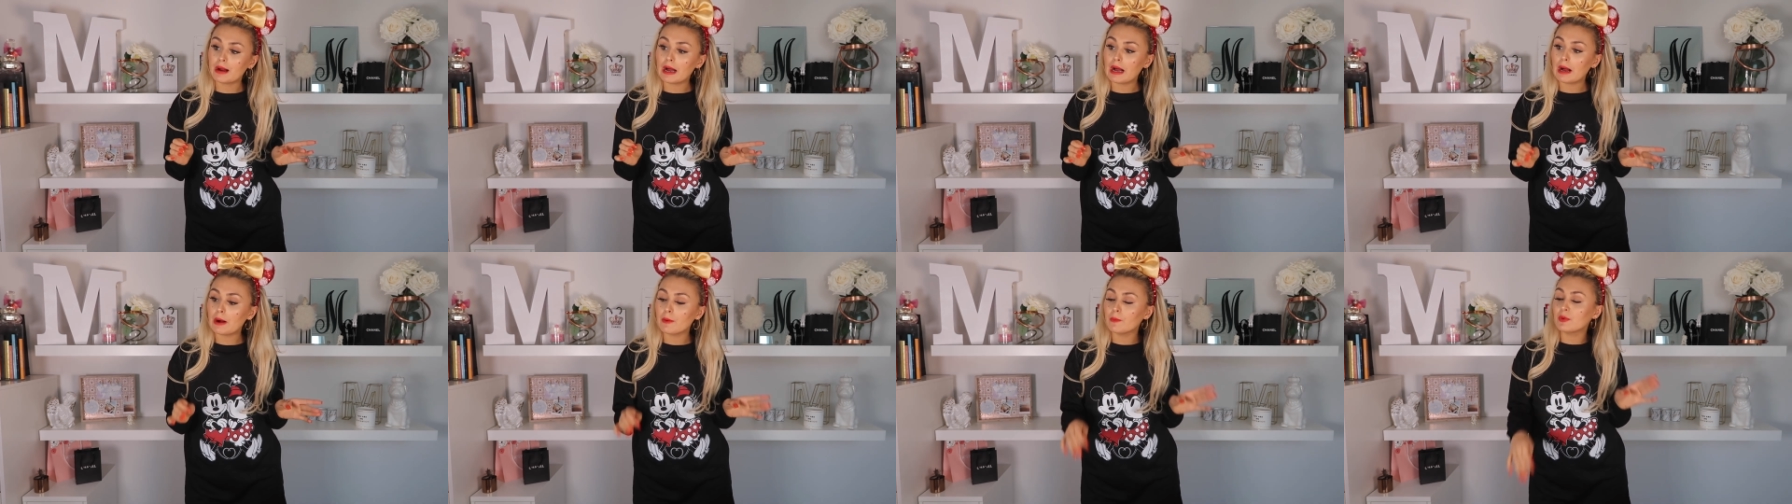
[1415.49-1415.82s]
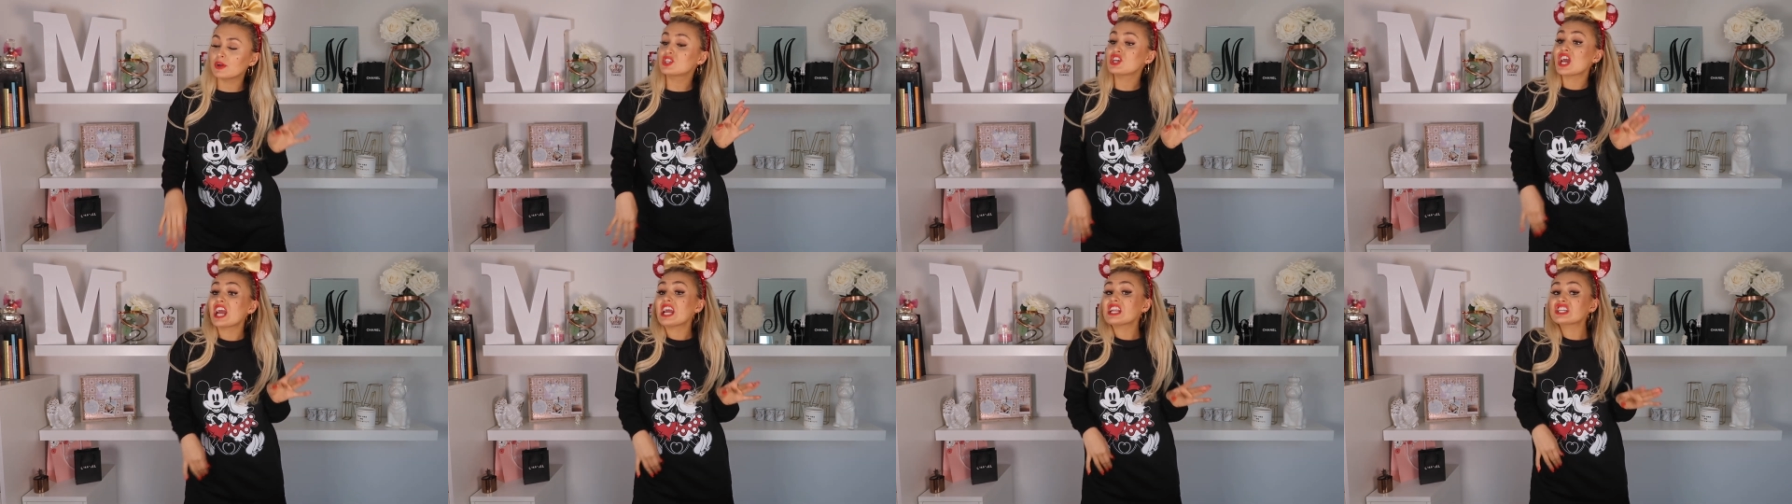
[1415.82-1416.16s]
but
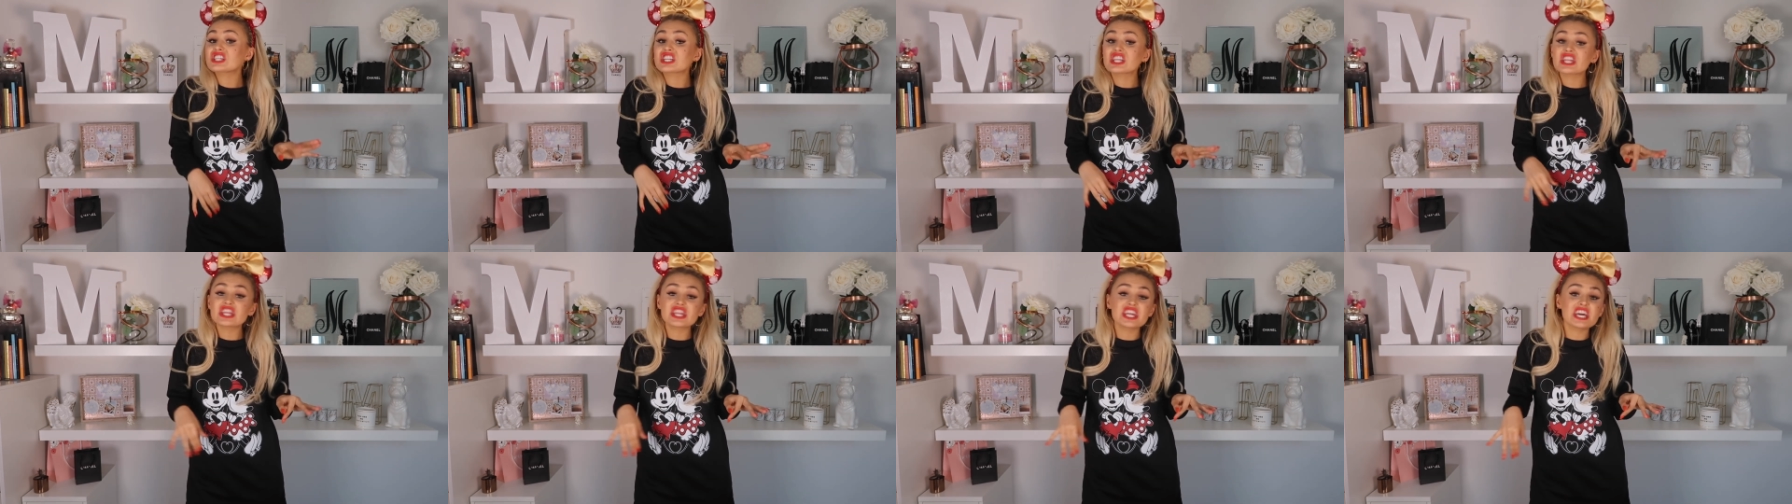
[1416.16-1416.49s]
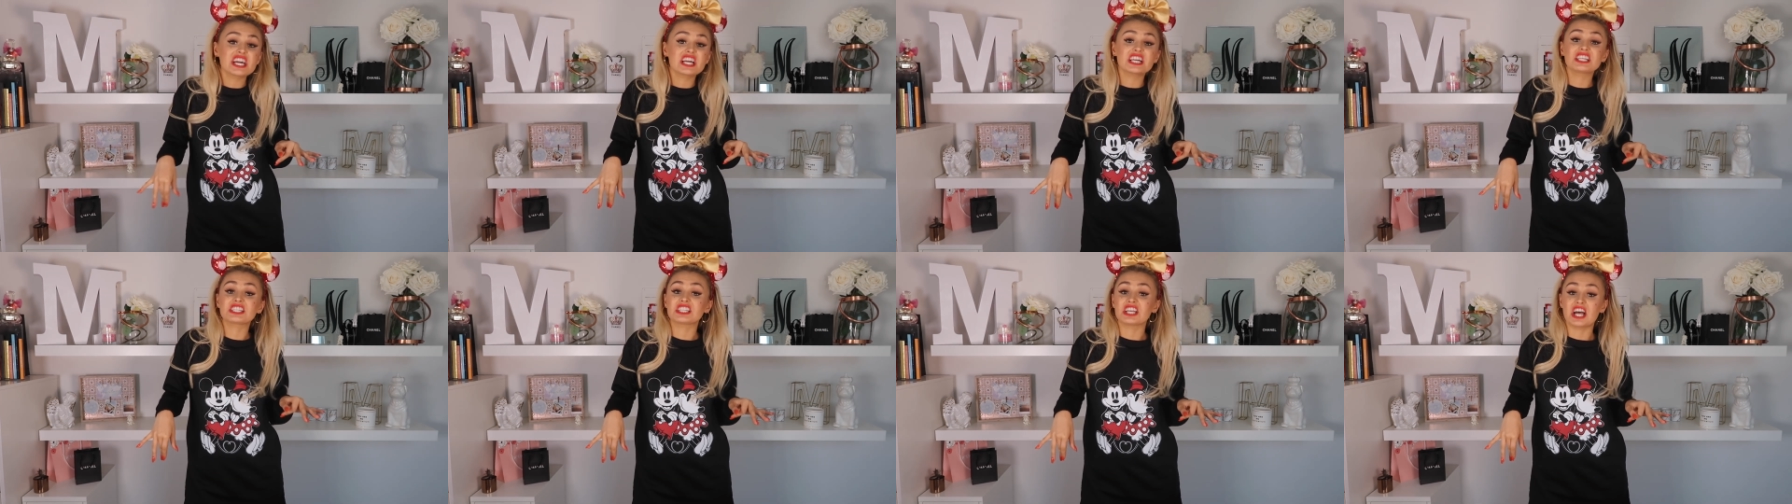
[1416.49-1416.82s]
we're changing
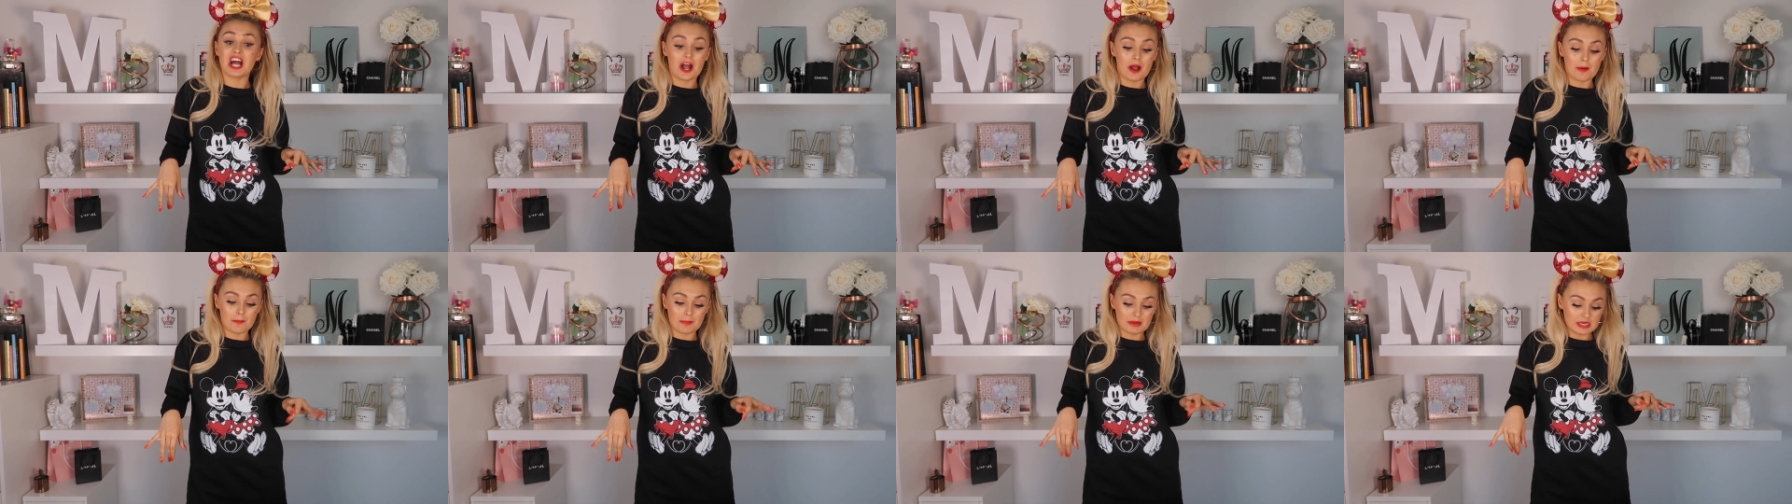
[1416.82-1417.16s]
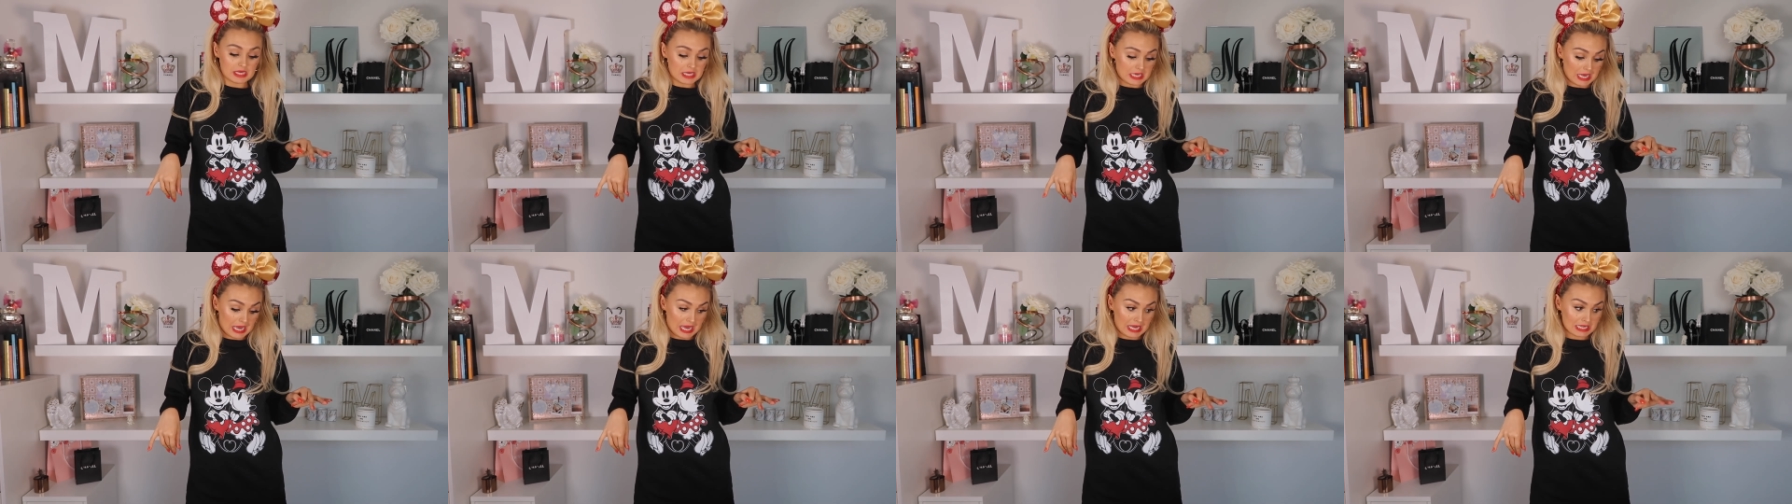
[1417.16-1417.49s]
things up,
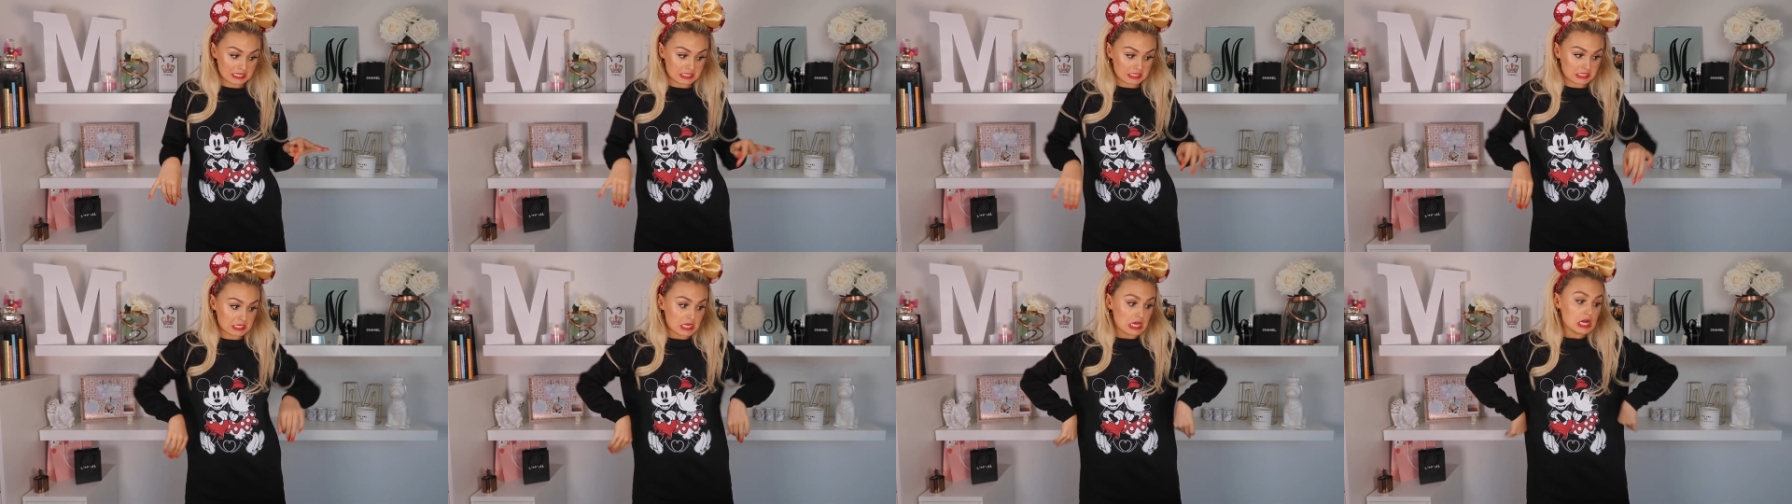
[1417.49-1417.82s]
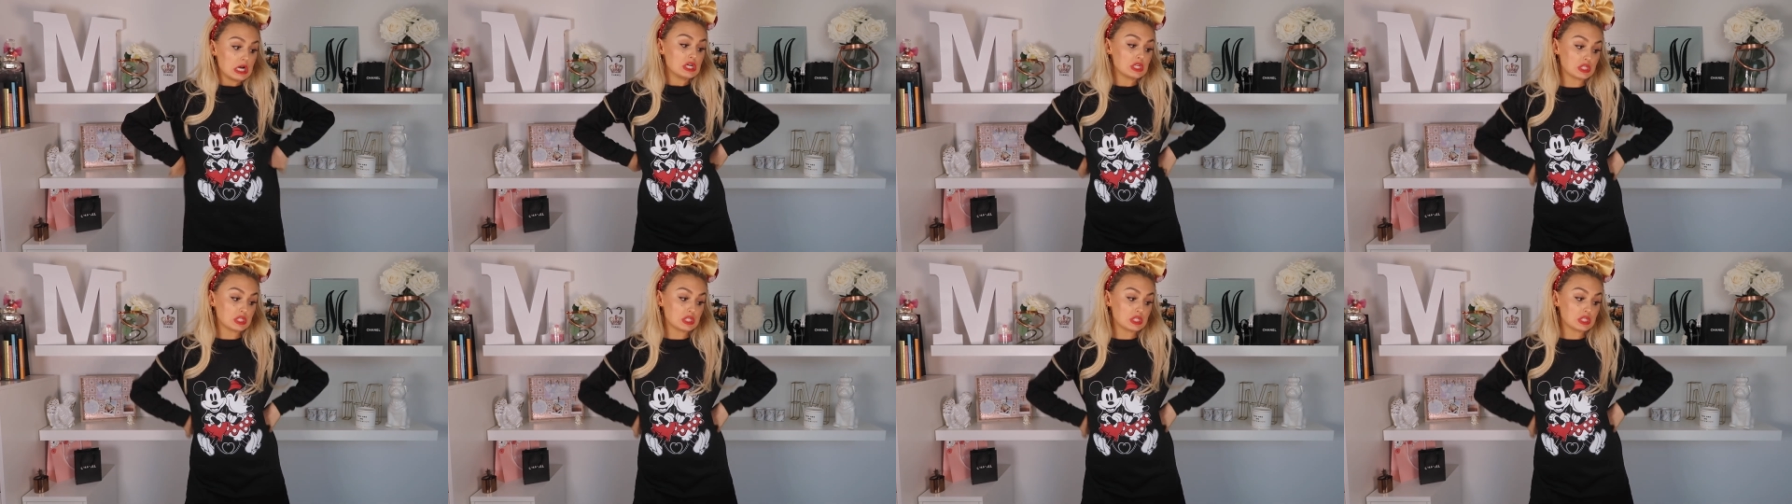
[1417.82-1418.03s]
yes.